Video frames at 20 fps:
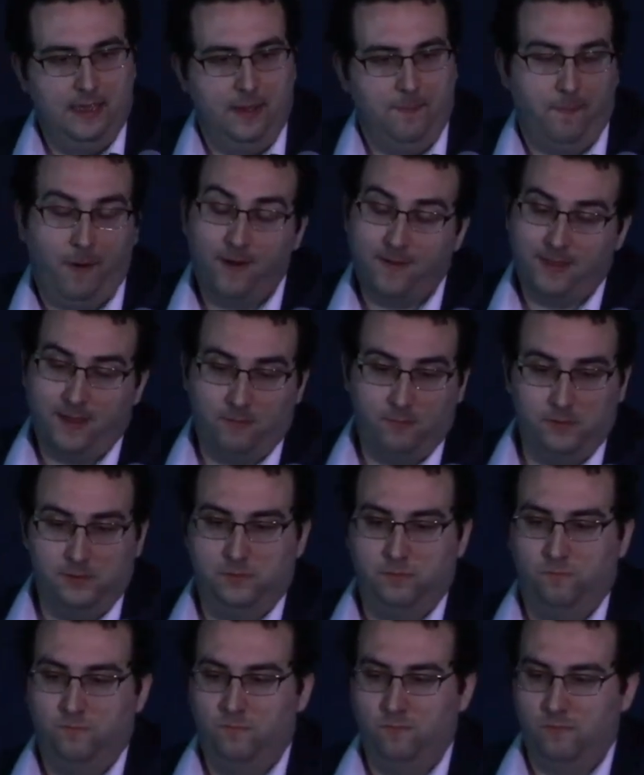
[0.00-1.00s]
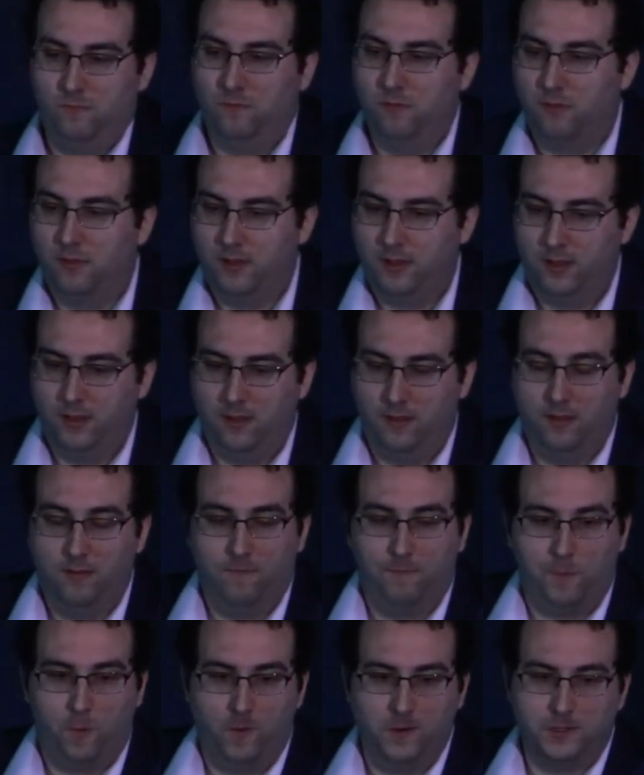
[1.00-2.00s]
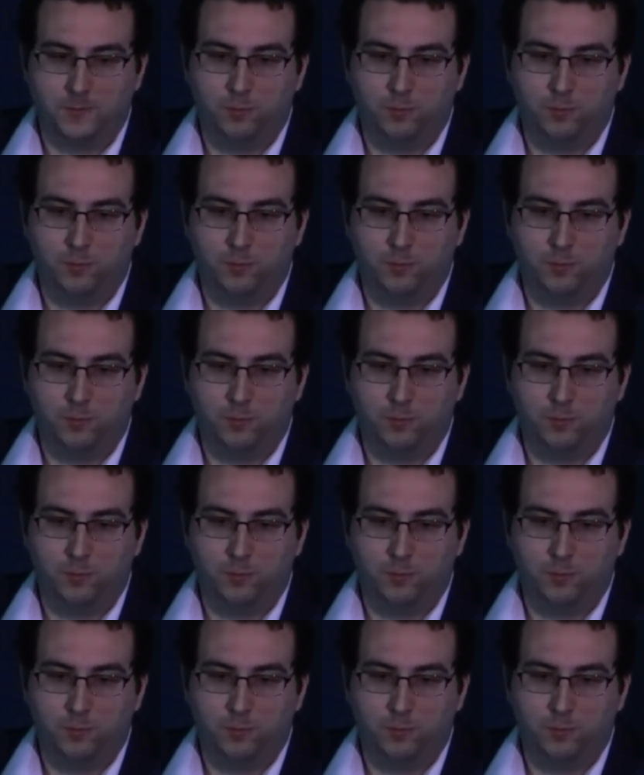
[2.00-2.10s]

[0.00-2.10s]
Part of that was, of course,